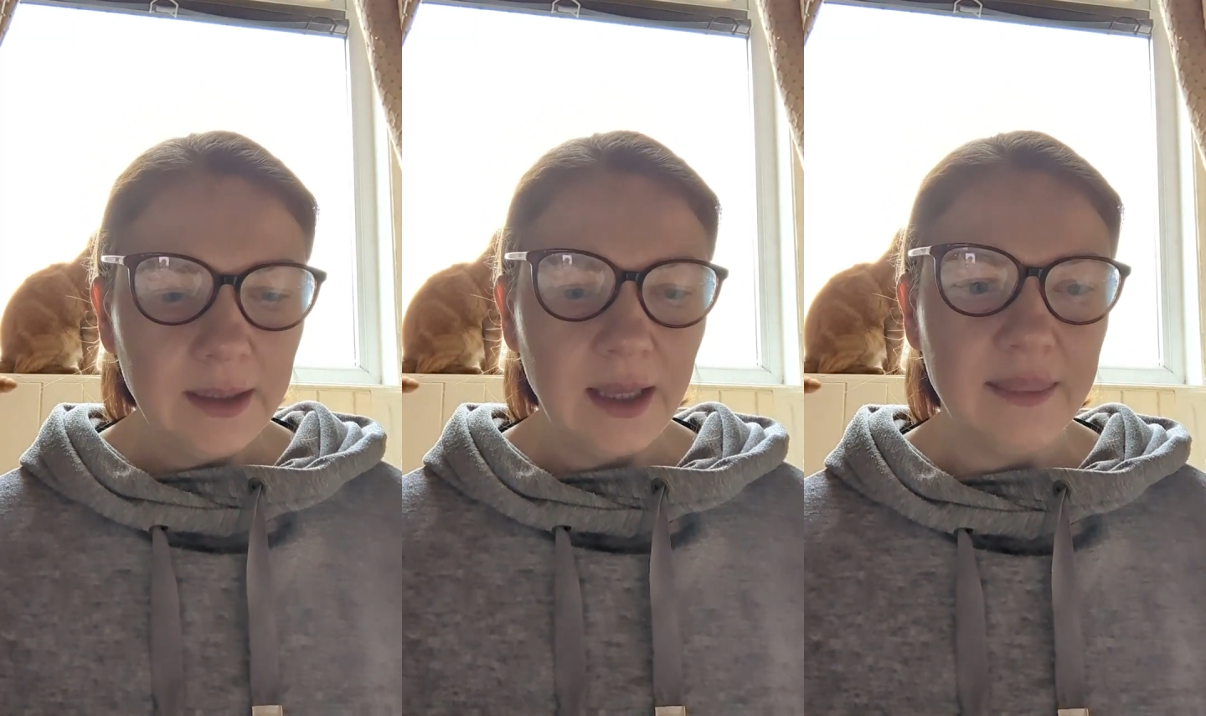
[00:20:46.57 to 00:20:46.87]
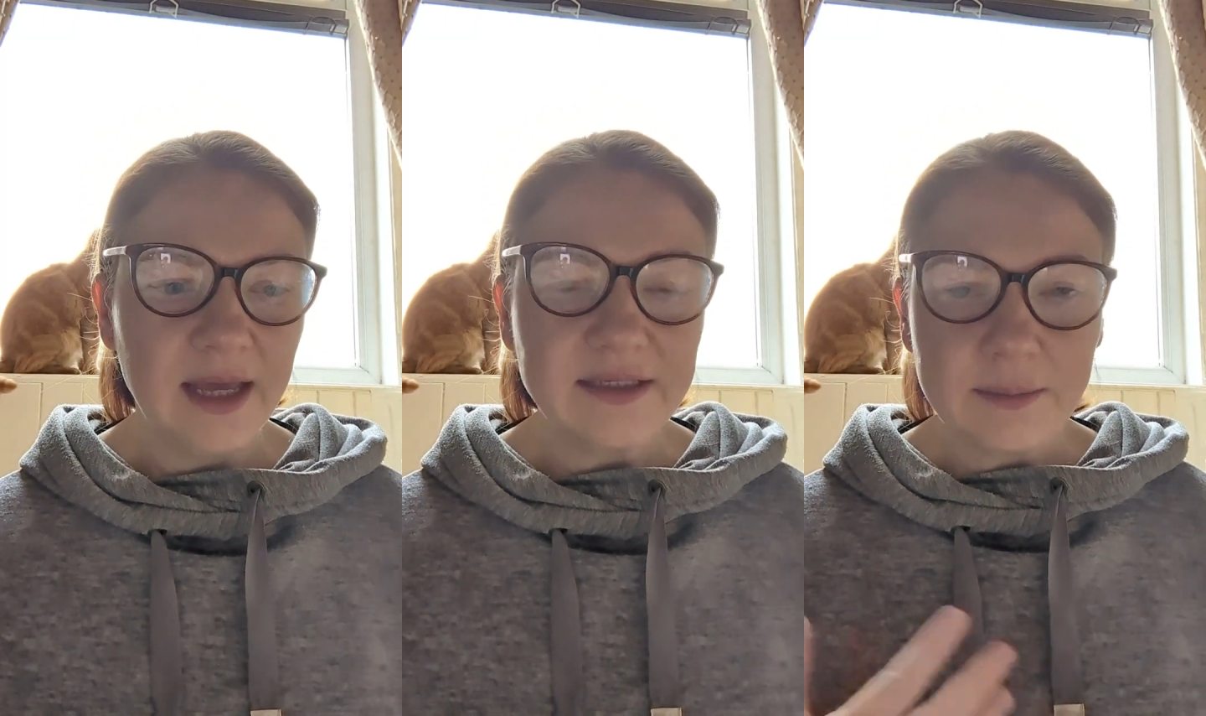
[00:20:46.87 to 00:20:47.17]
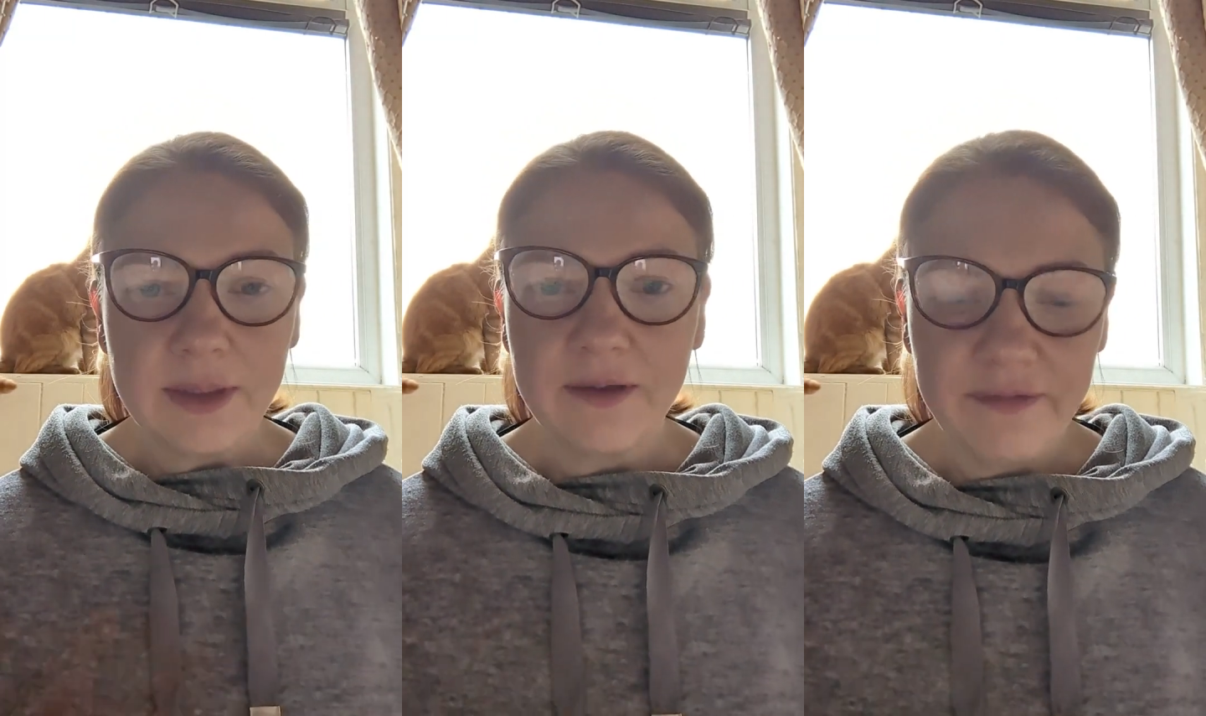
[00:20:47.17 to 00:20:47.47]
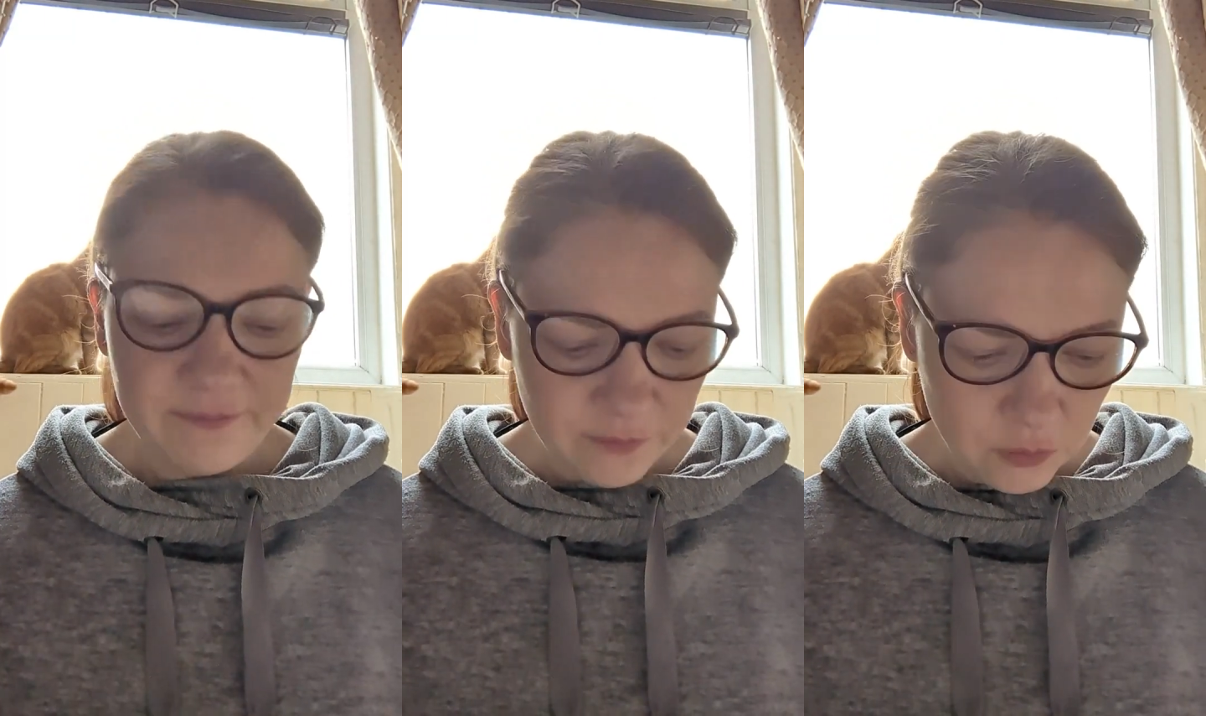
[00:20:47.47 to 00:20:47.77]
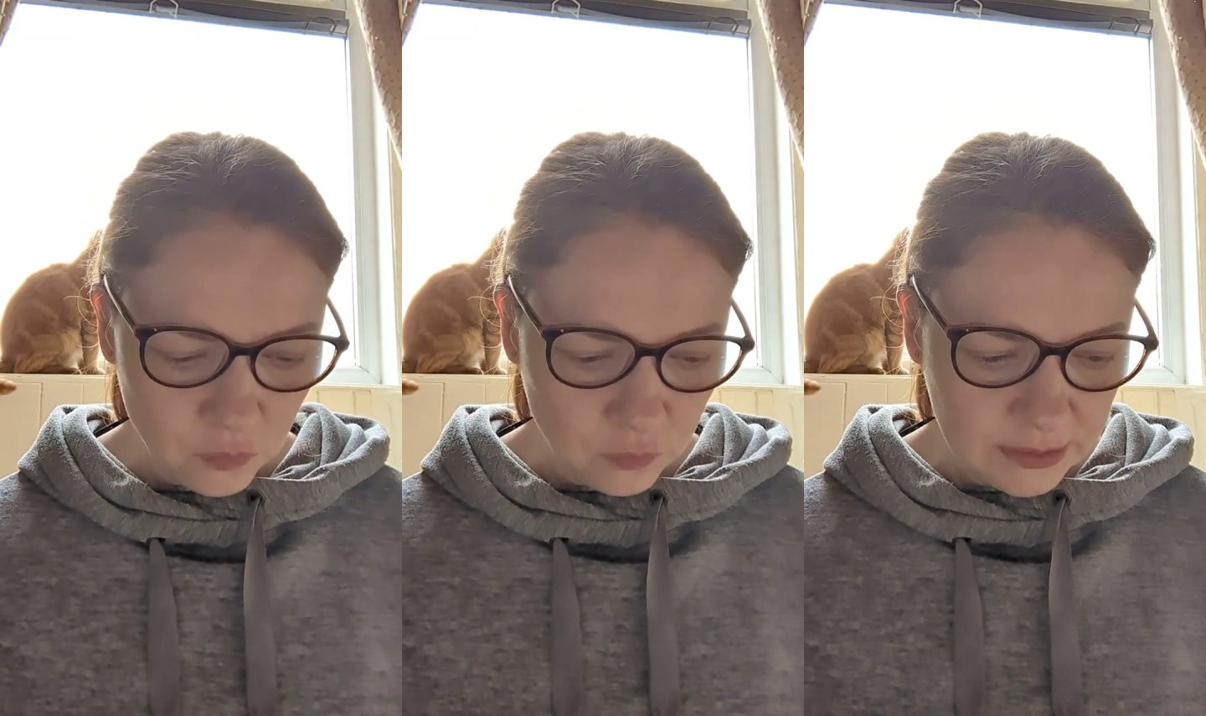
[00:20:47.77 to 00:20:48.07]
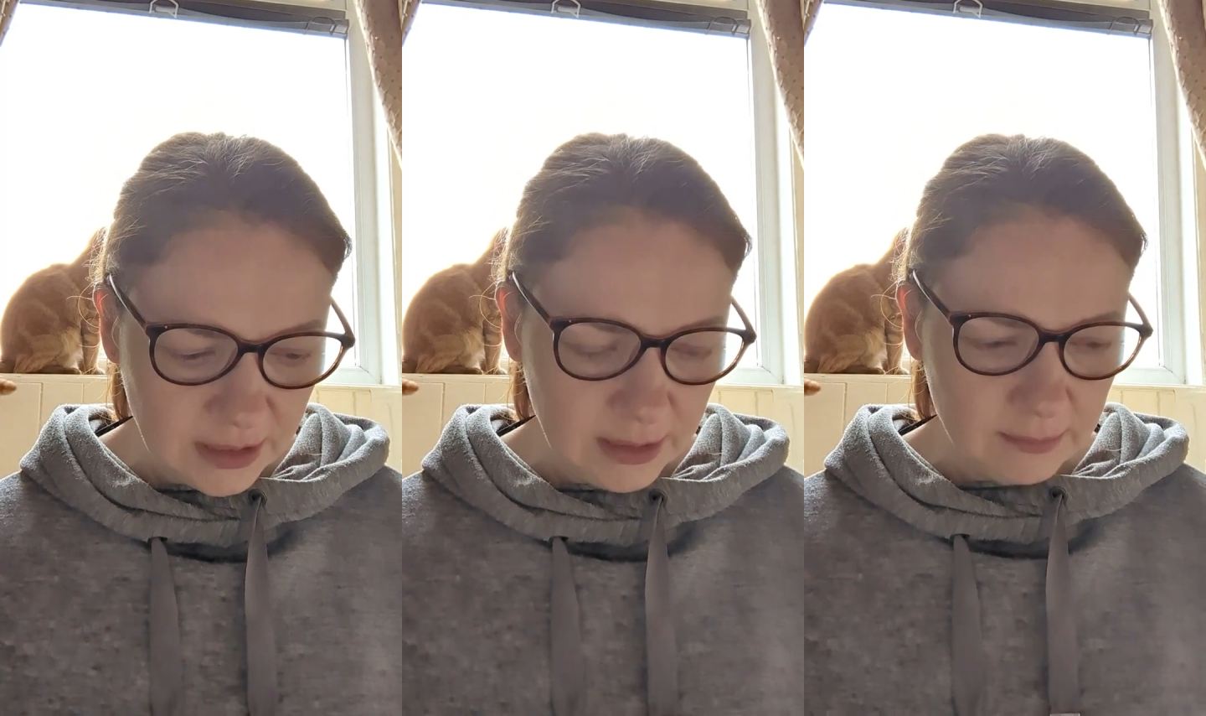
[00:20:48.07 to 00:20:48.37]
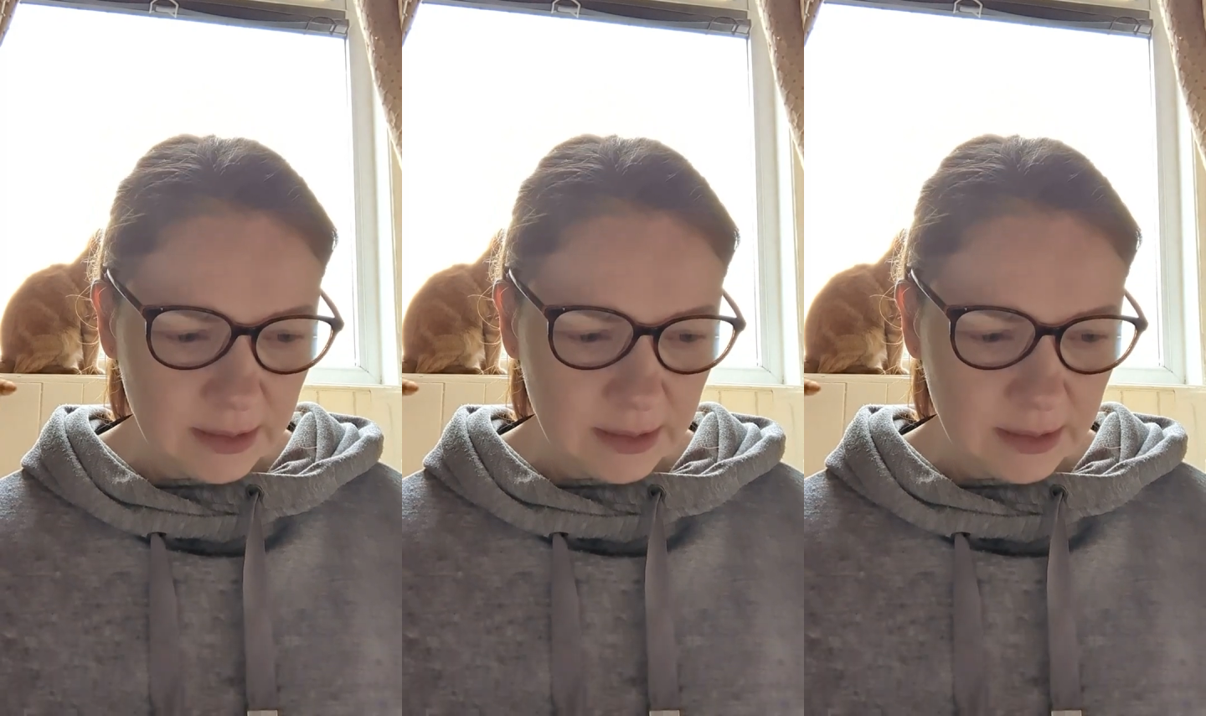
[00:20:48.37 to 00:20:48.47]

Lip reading: And that's something I've had for a long time.